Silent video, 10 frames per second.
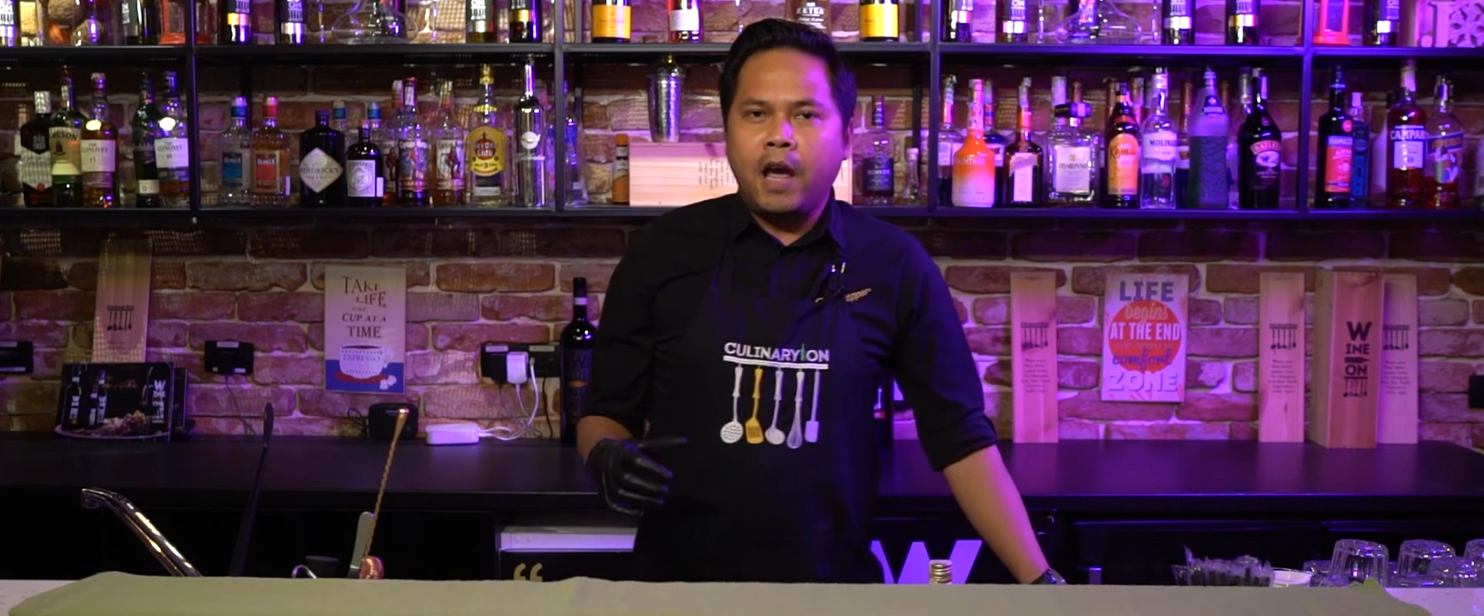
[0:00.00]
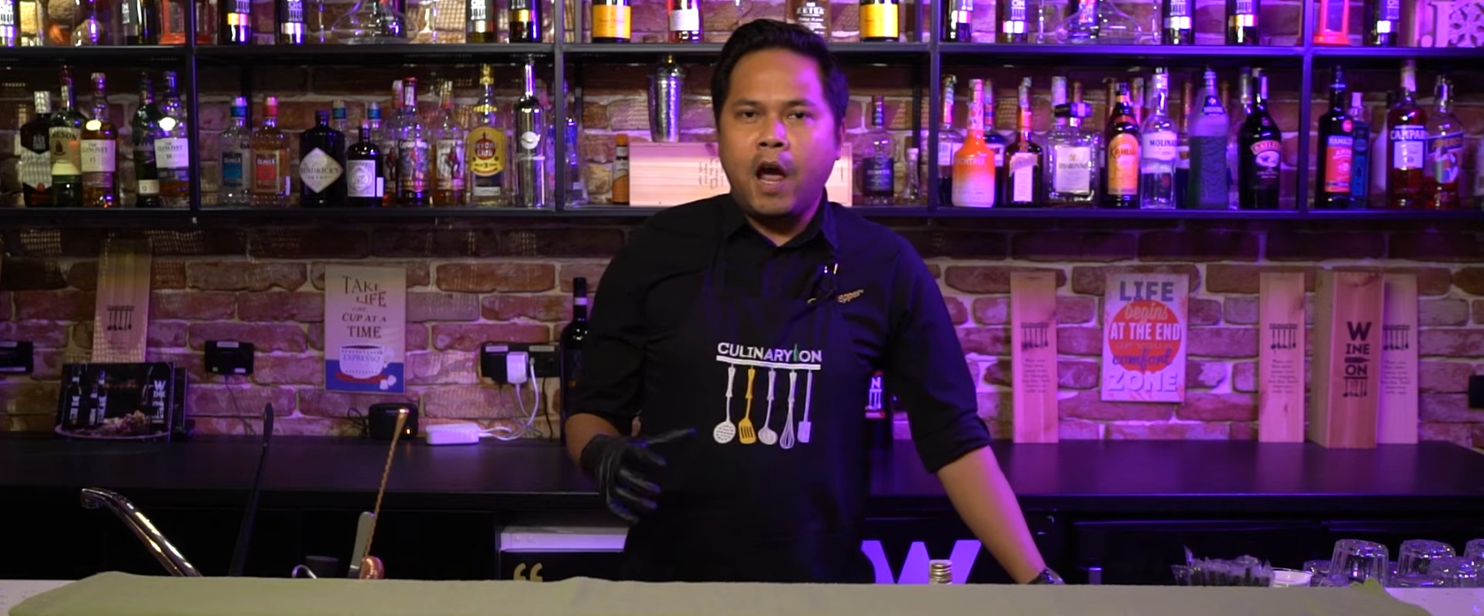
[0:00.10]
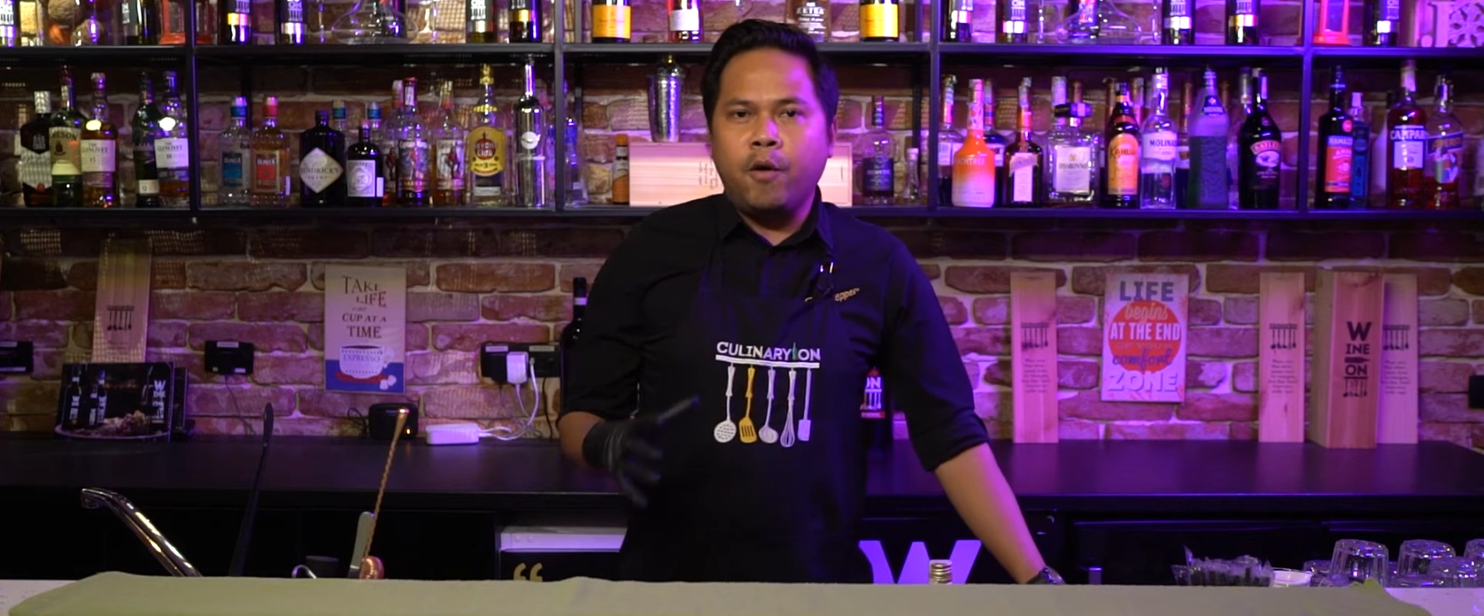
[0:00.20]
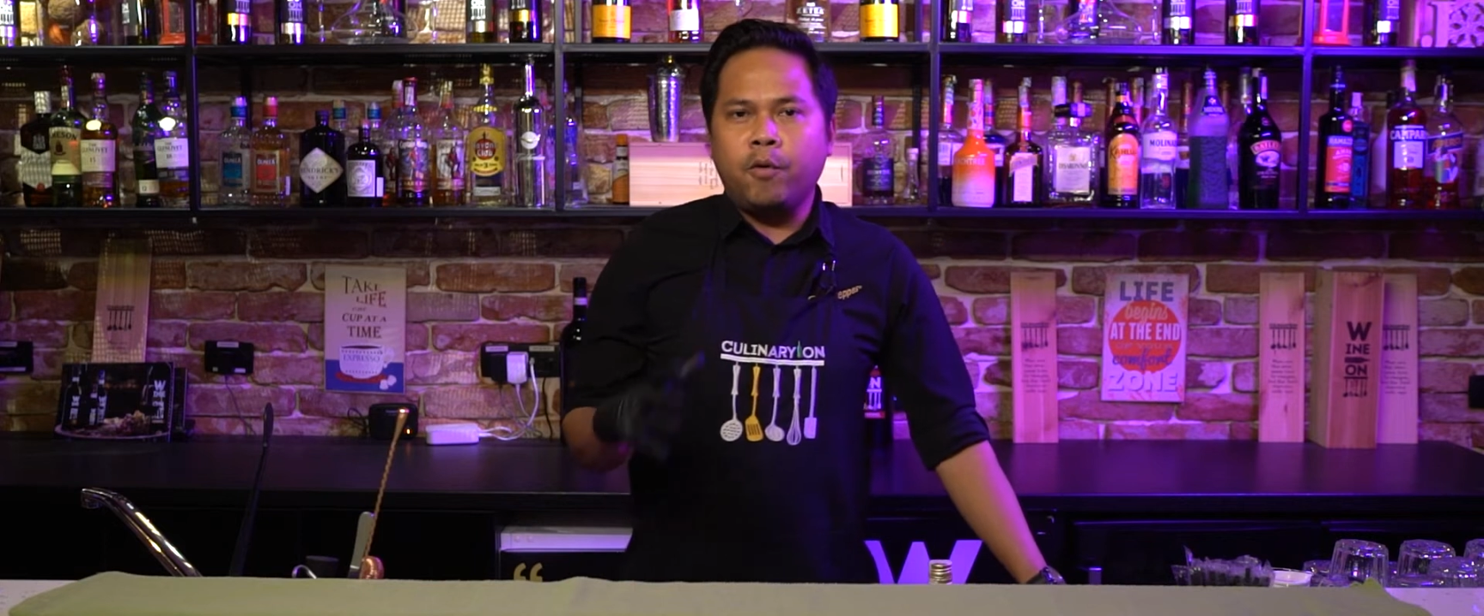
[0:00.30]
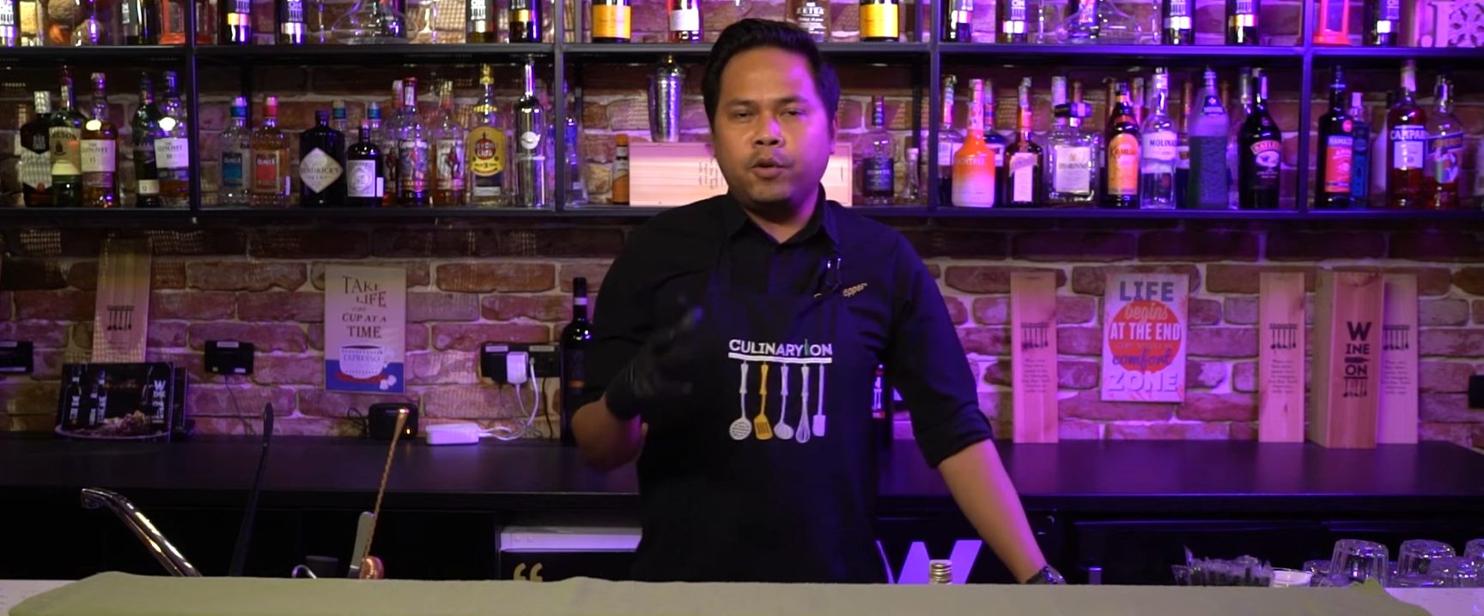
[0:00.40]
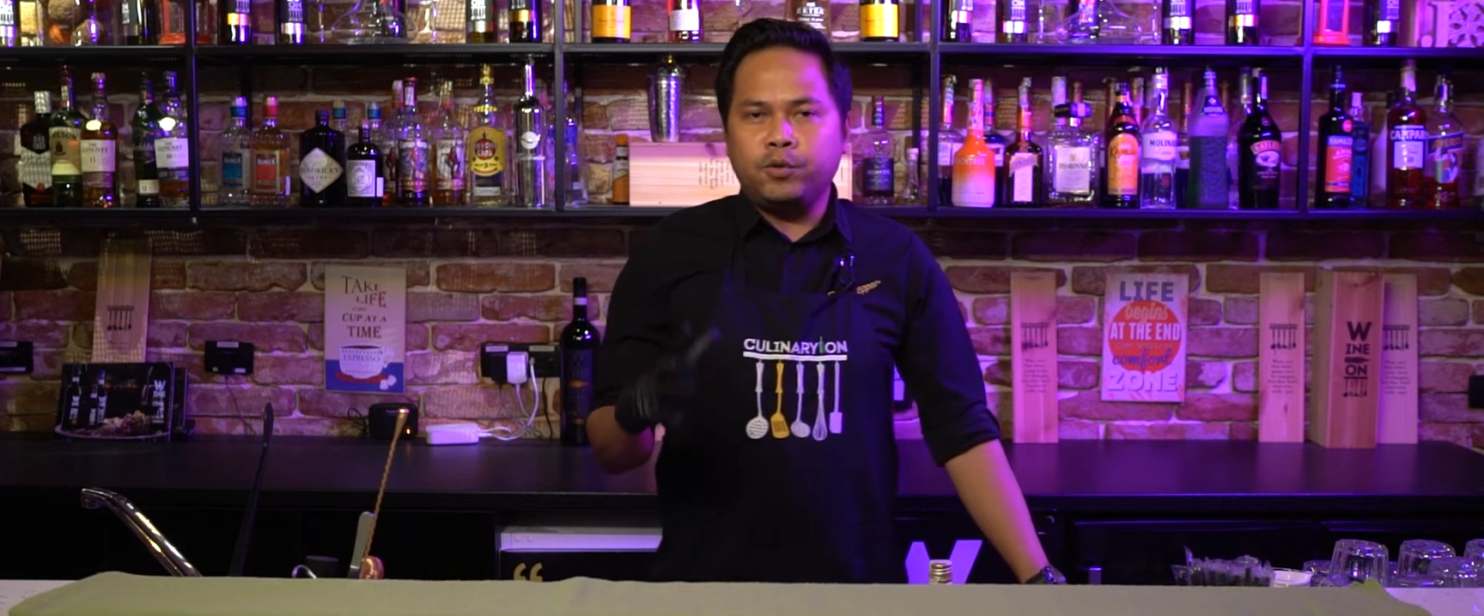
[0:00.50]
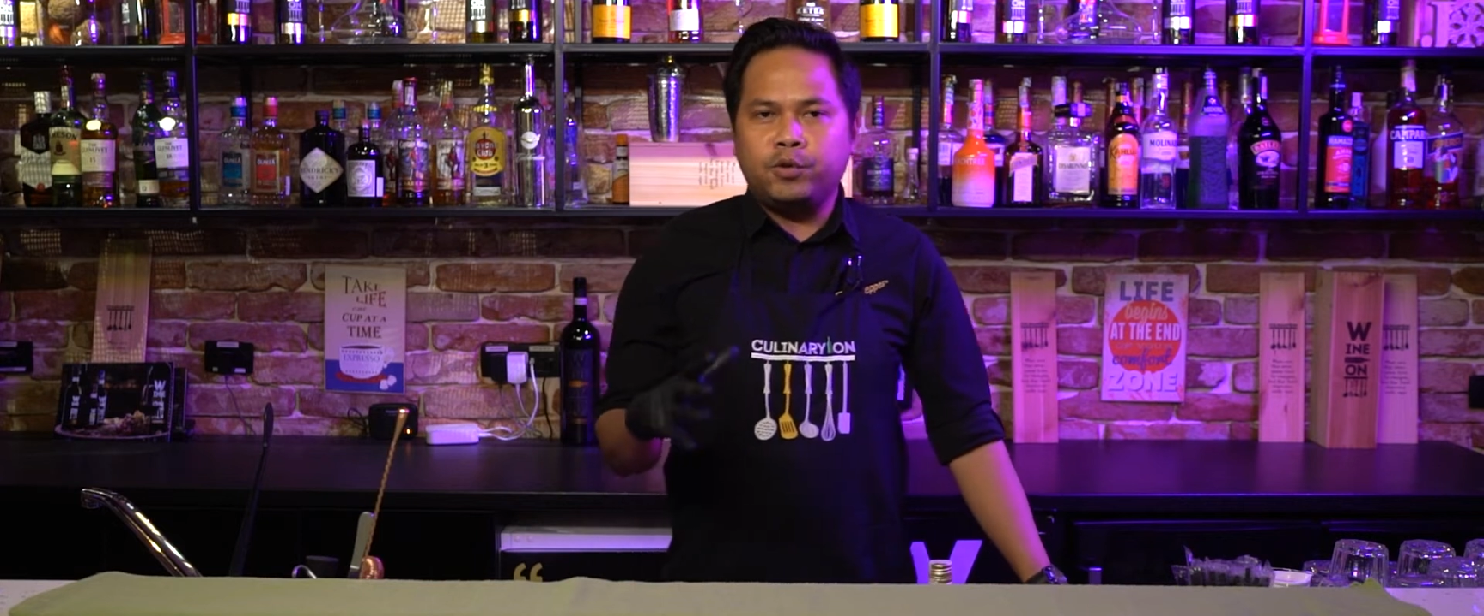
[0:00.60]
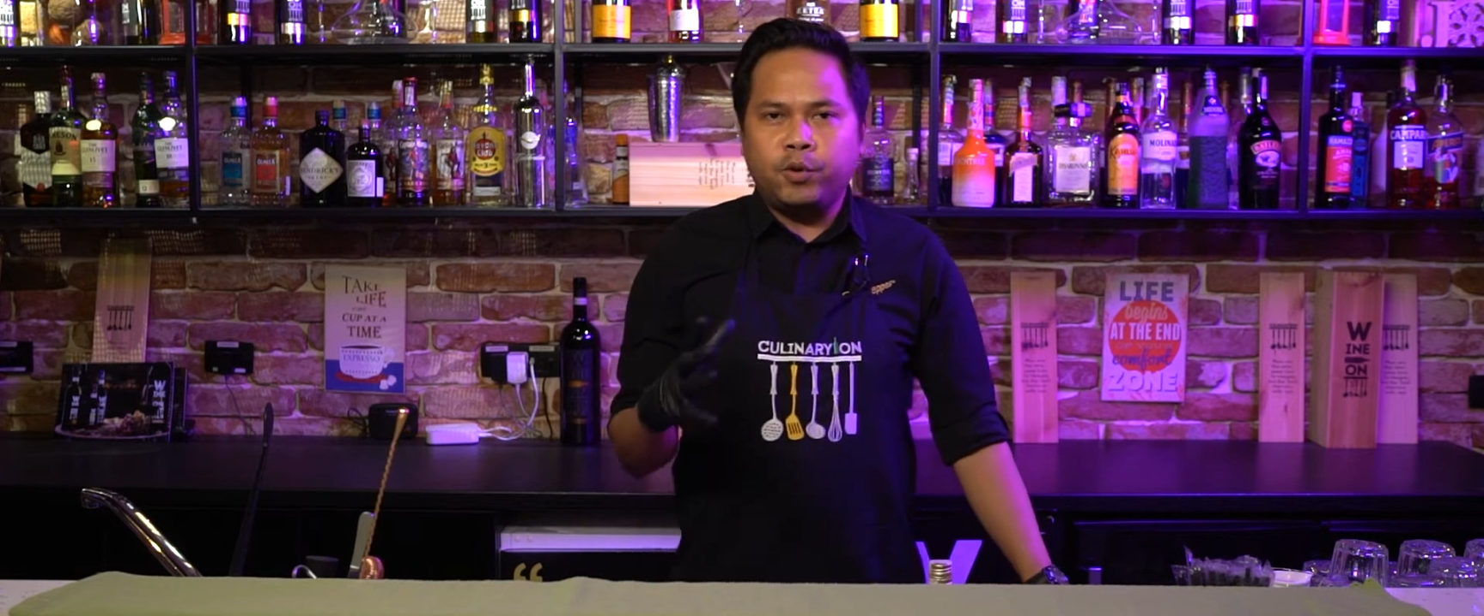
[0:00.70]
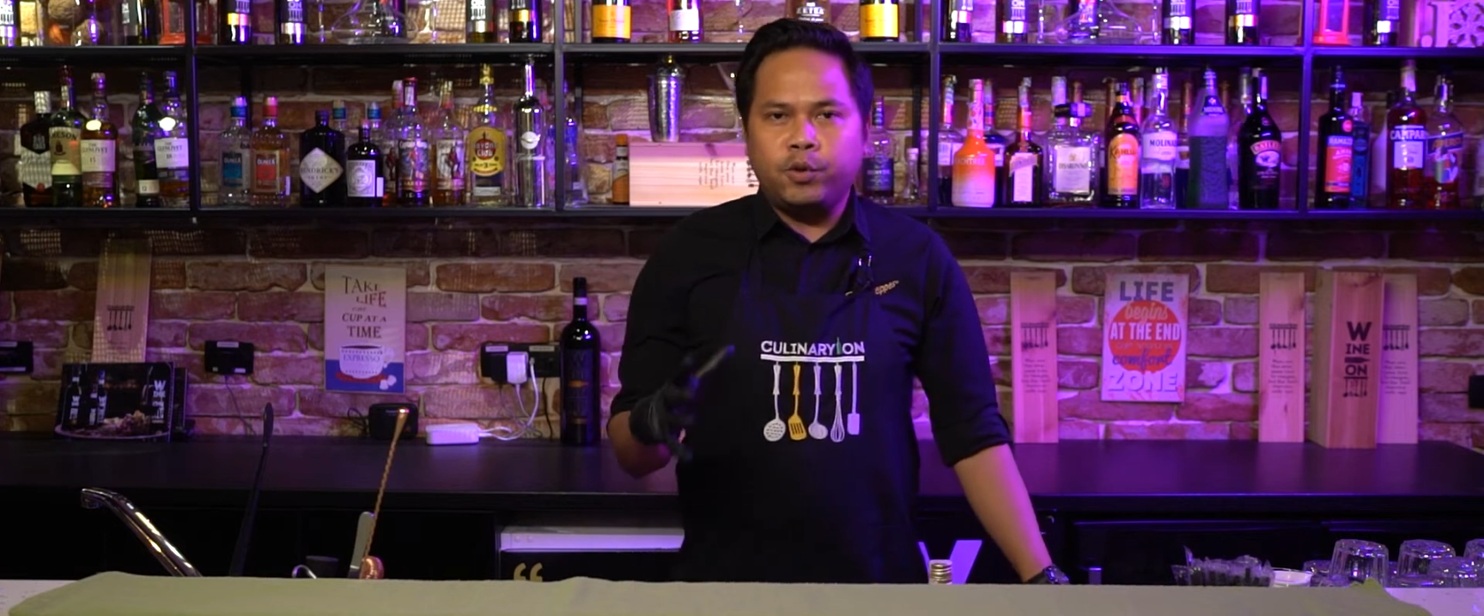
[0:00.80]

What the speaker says: I want to show